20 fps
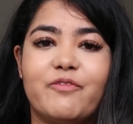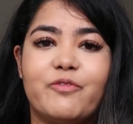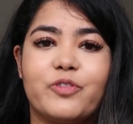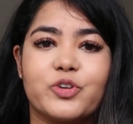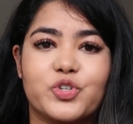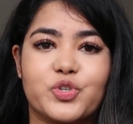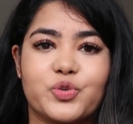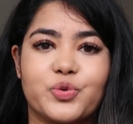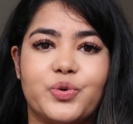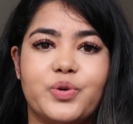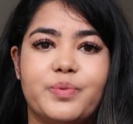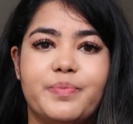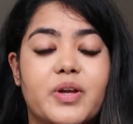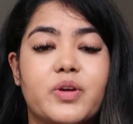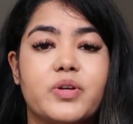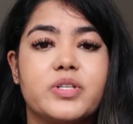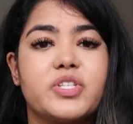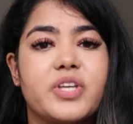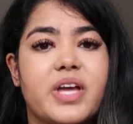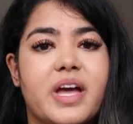for sure,
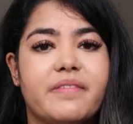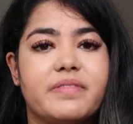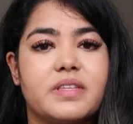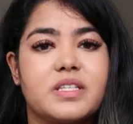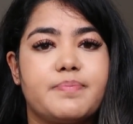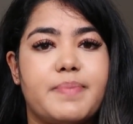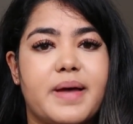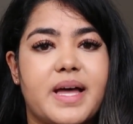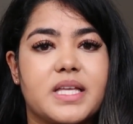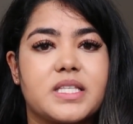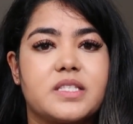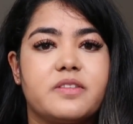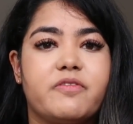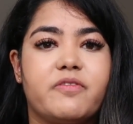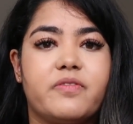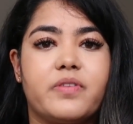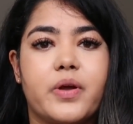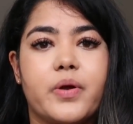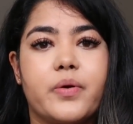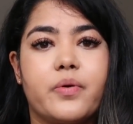because you have this passive
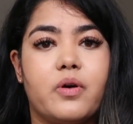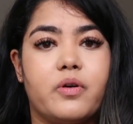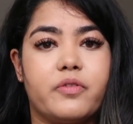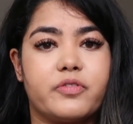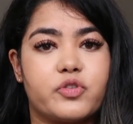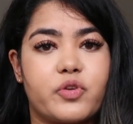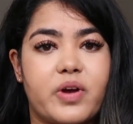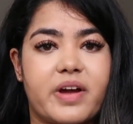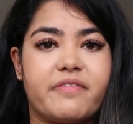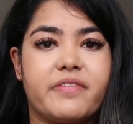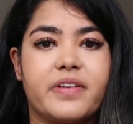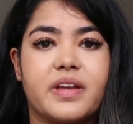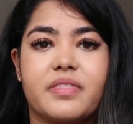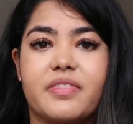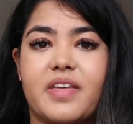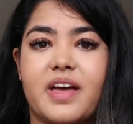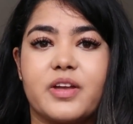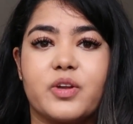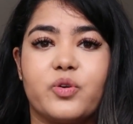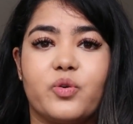flow of traffic
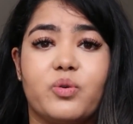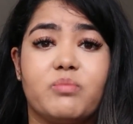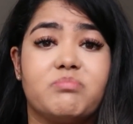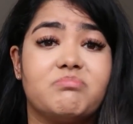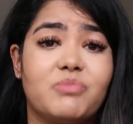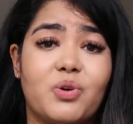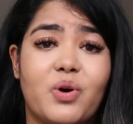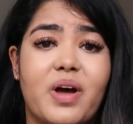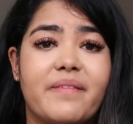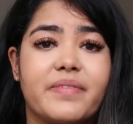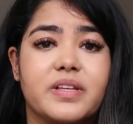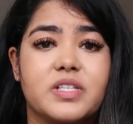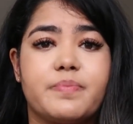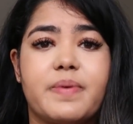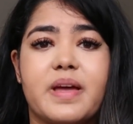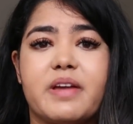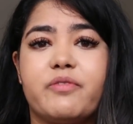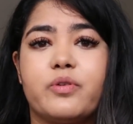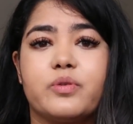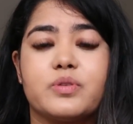that you're not having to
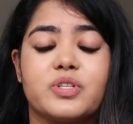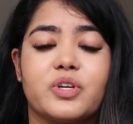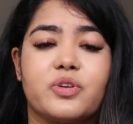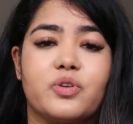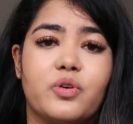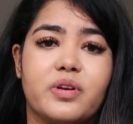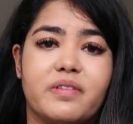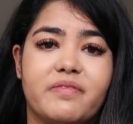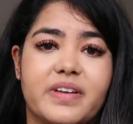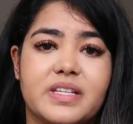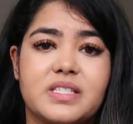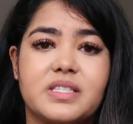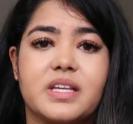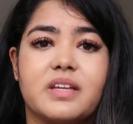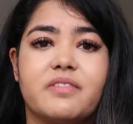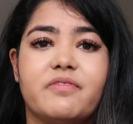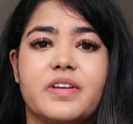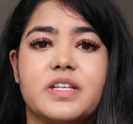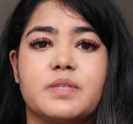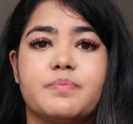pay for, so you're not
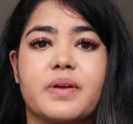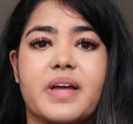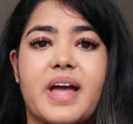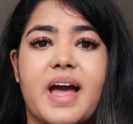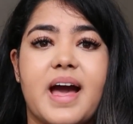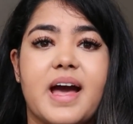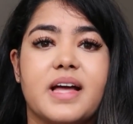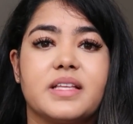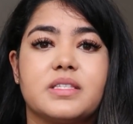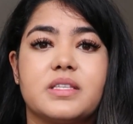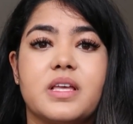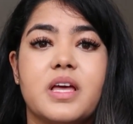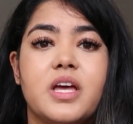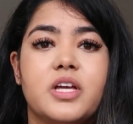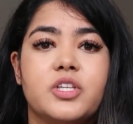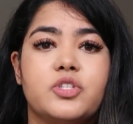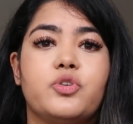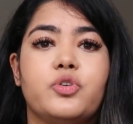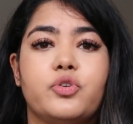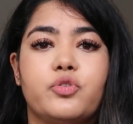investing in Facebook ads
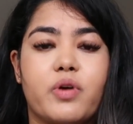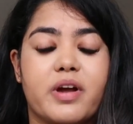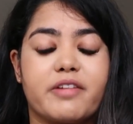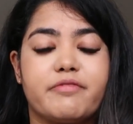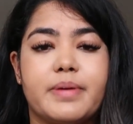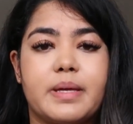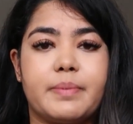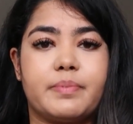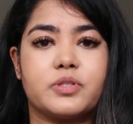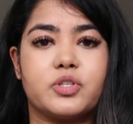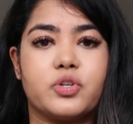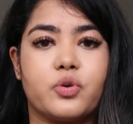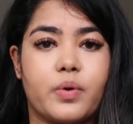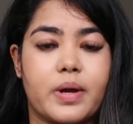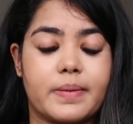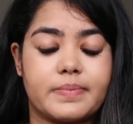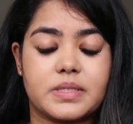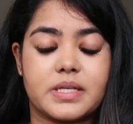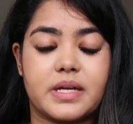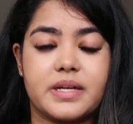to drive people to
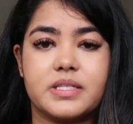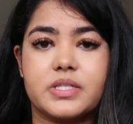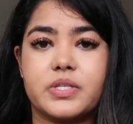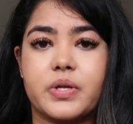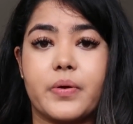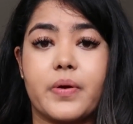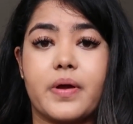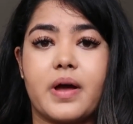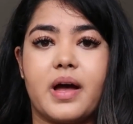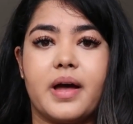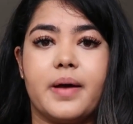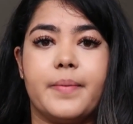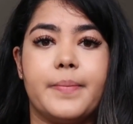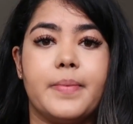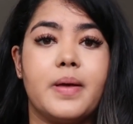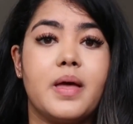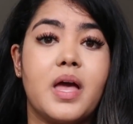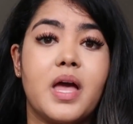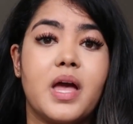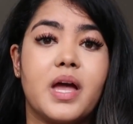your website. So
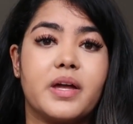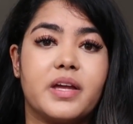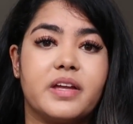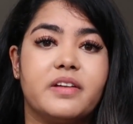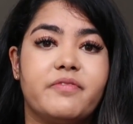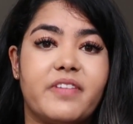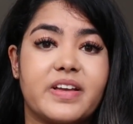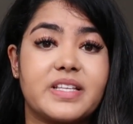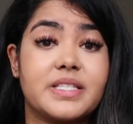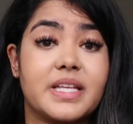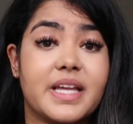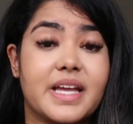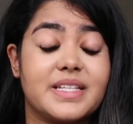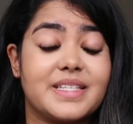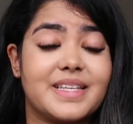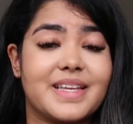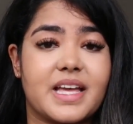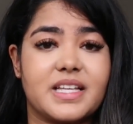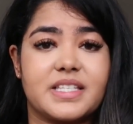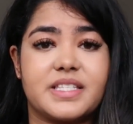
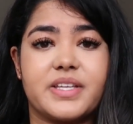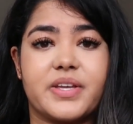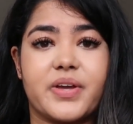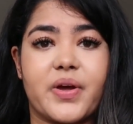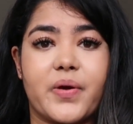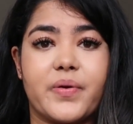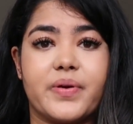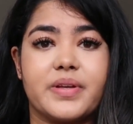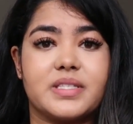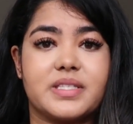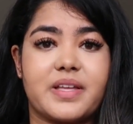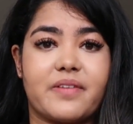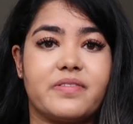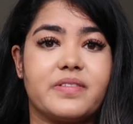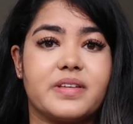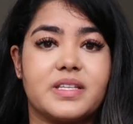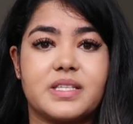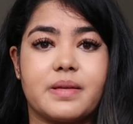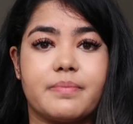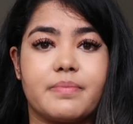investigating SEO is
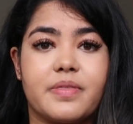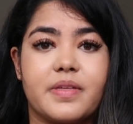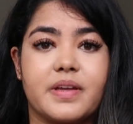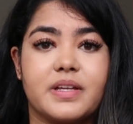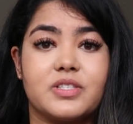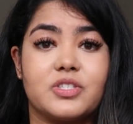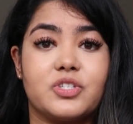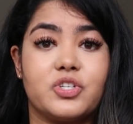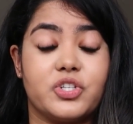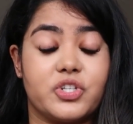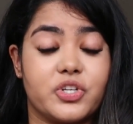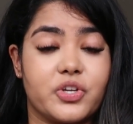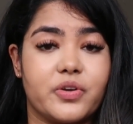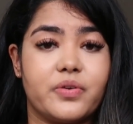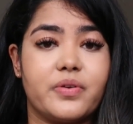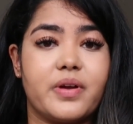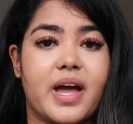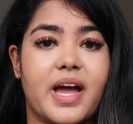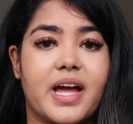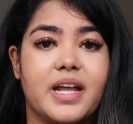definitely something to
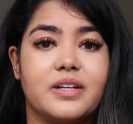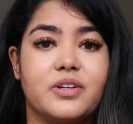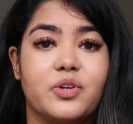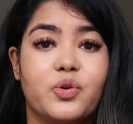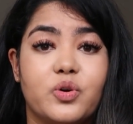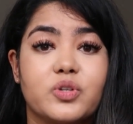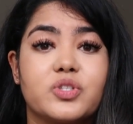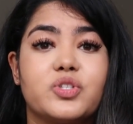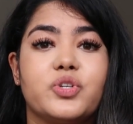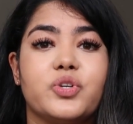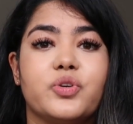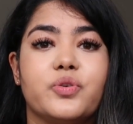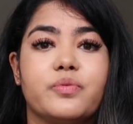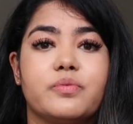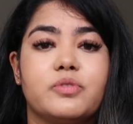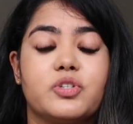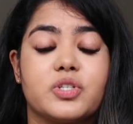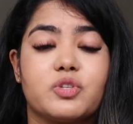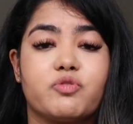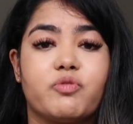do, and not to
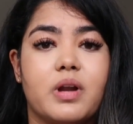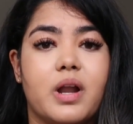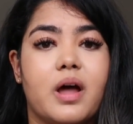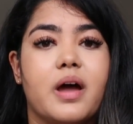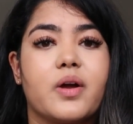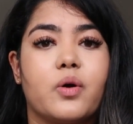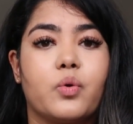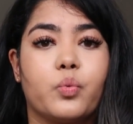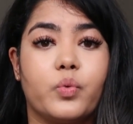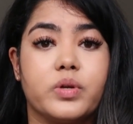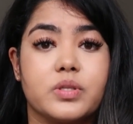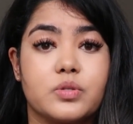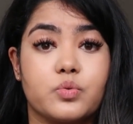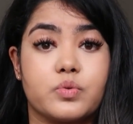just rely on one